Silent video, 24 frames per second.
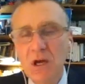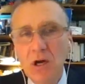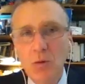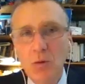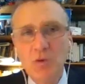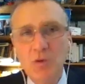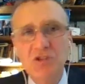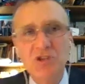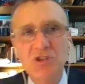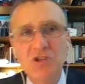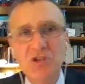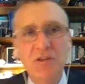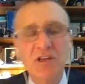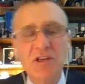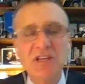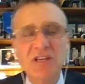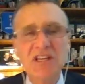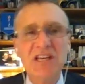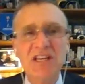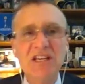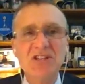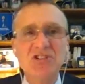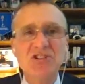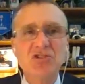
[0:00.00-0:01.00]
we saw the
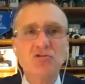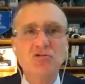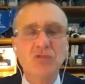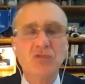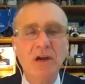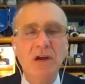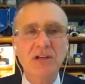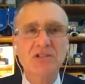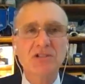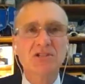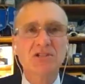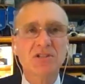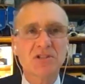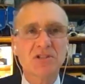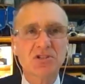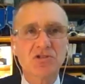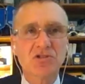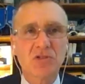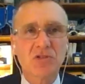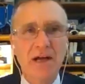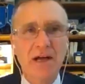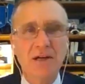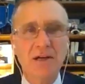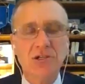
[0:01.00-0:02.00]
key strengths of the
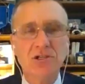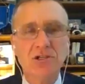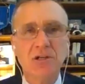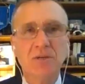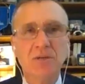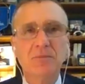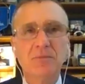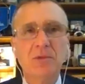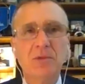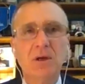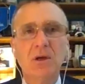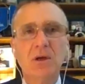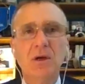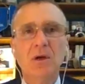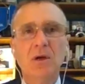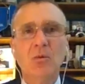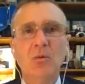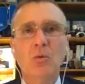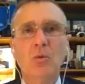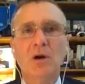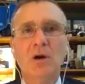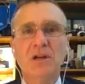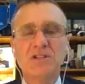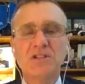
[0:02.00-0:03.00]
strategy,
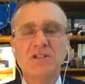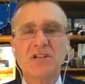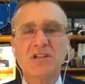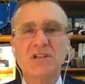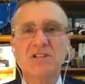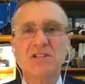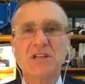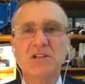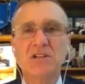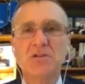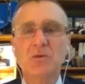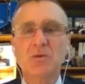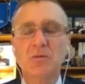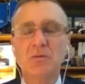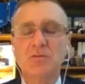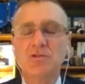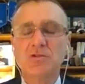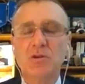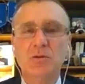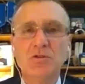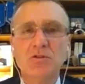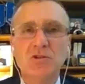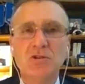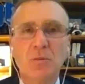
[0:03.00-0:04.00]
where, as I said,
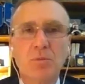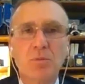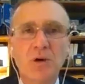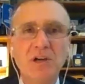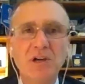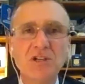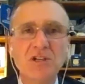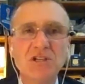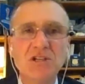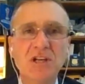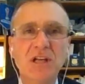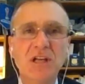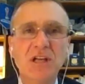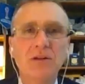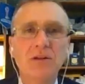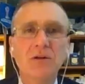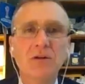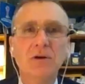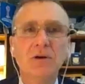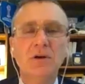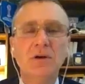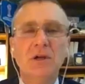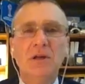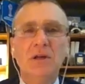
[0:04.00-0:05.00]
to bring
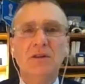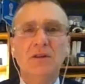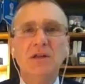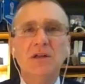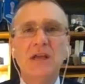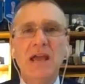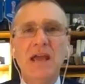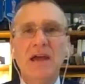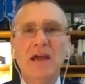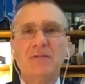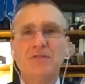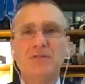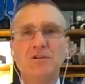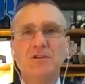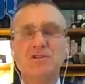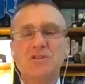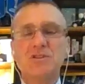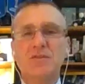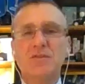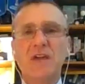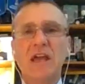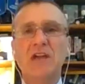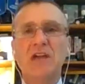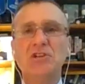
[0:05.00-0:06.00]
together the efforts
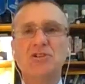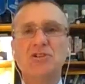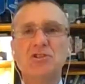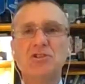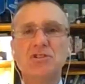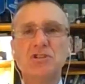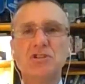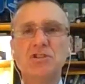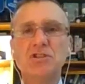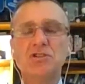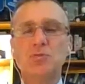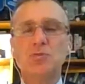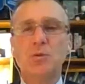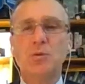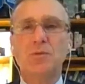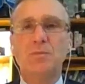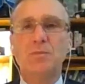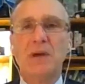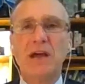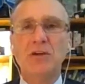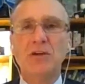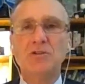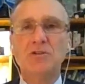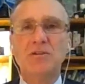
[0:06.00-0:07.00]
of agencies with
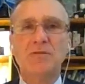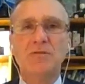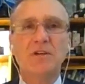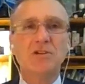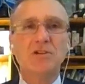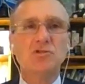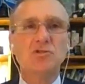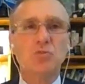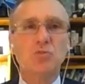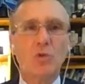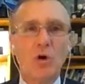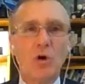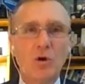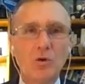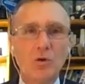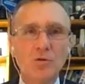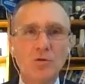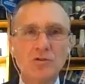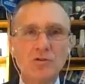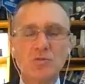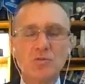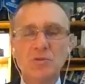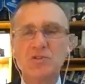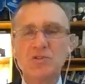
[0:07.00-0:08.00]
biodefense
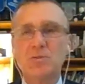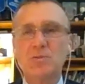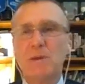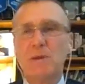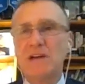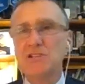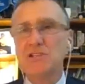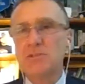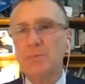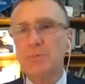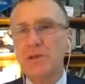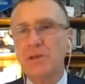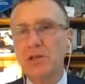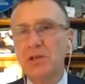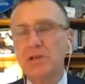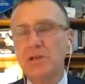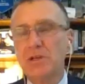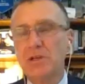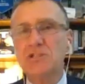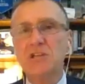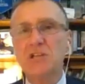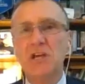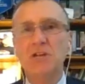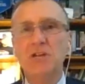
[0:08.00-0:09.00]
roles,
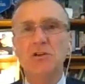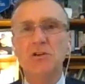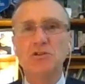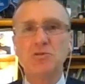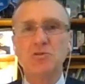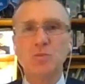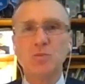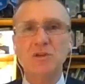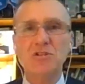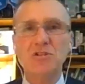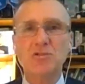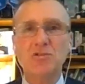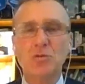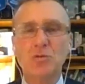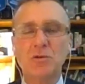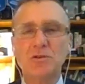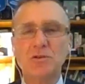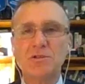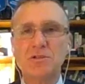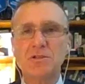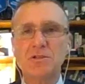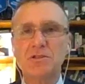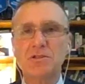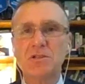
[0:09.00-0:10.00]
responsibilities, and those
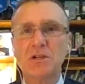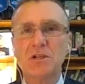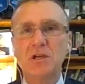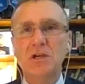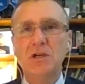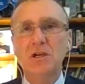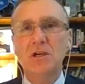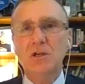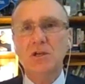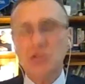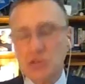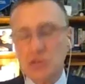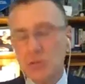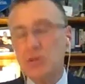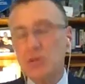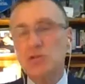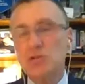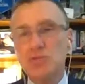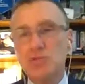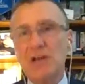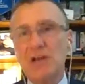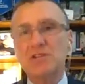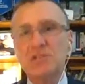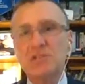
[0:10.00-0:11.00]
resources to
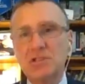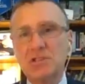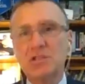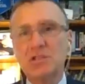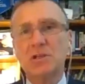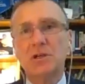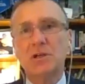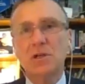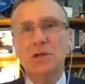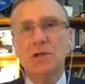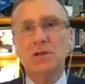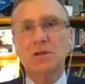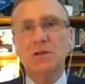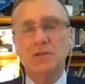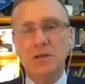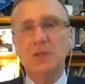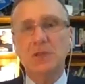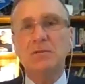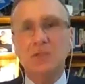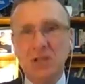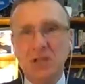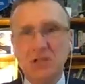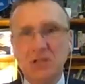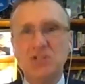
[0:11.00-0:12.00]
address
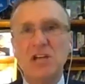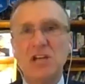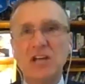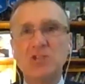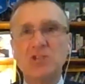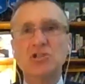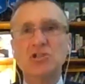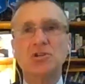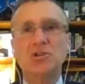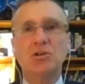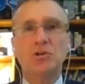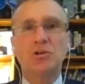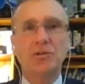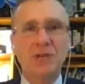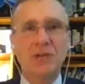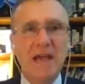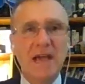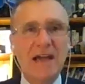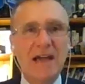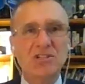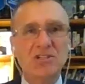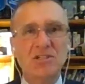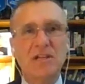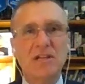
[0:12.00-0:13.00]
the intentional, the
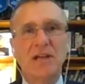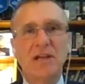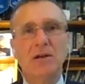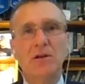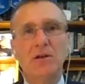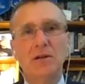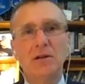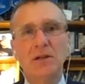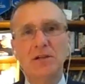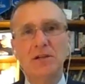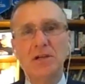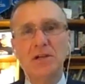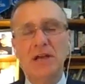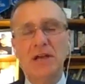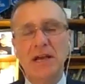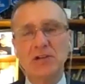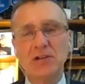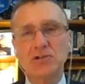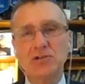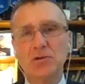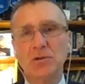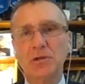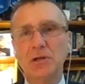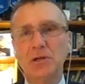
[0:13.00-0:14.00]
accidental, and the
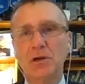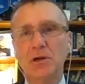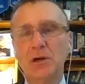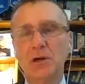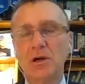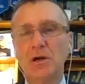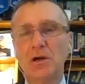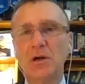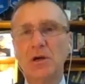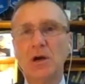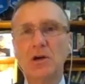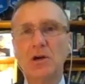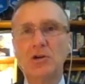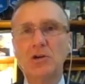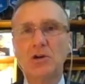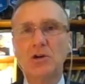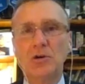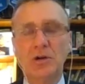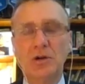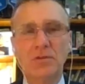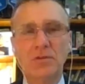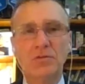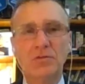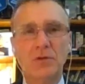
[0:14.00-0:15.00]
naturally
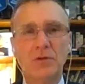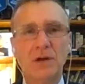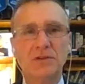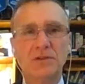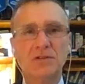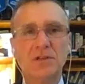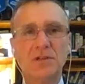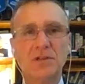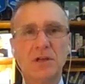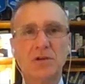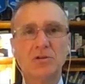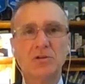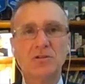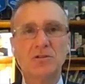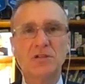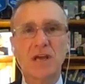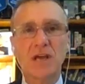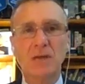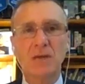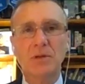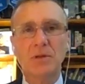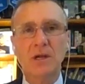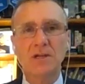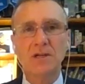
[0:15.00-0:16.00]
occurring threats that could
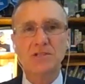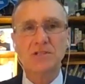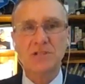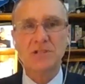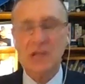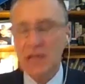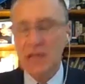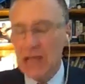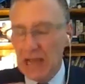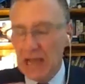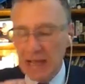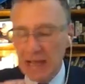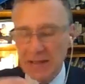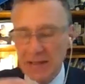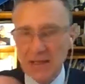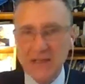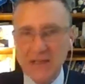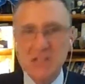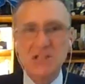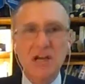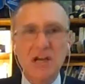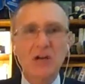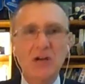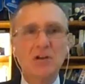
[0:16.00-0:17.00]
take place. And then,
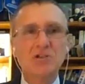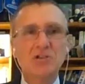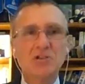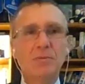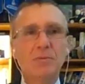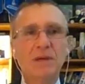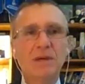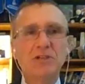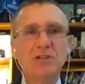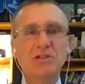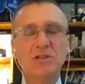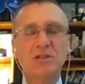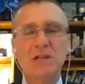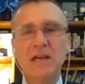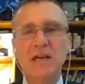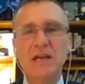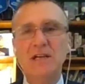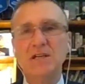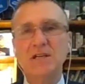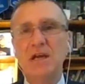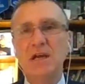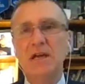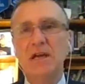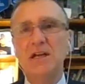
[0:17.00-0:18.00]
as I also mentioned,
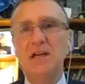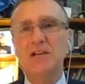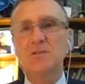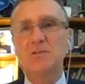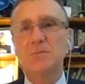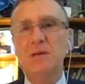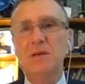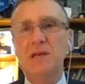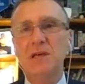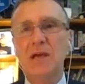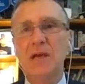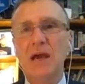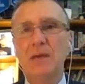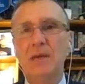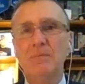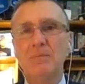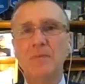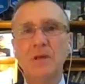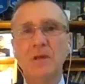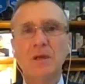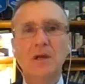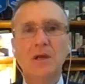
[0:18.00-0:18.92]
NSPM